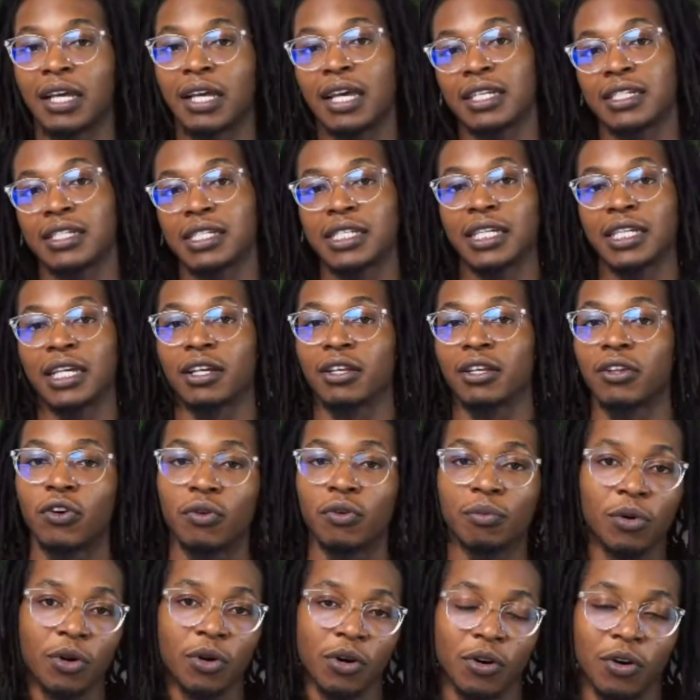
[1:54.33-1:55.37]
and seeing
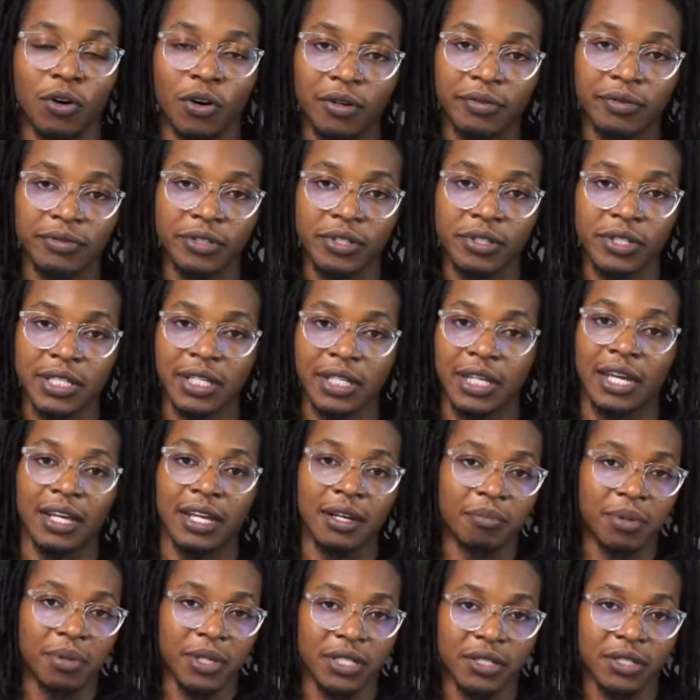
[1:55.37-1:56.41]
lowball offers and
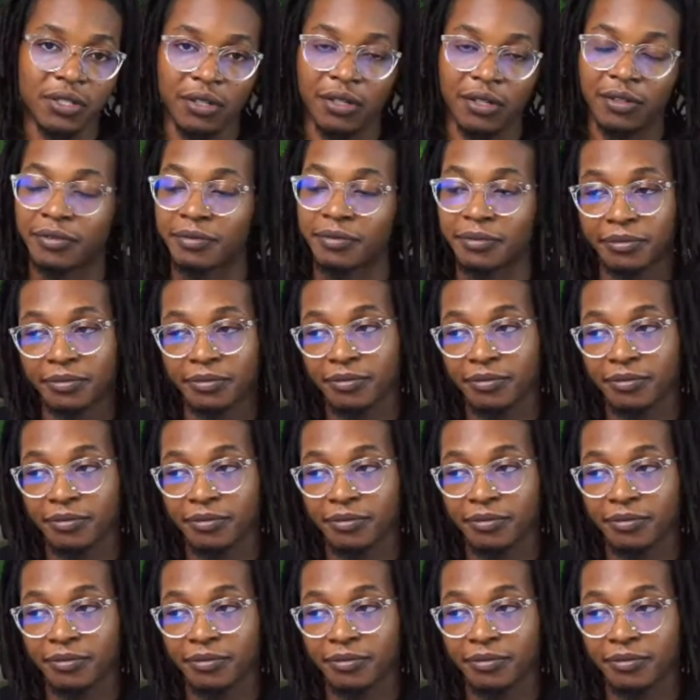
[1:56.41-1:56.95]
getting pissed off.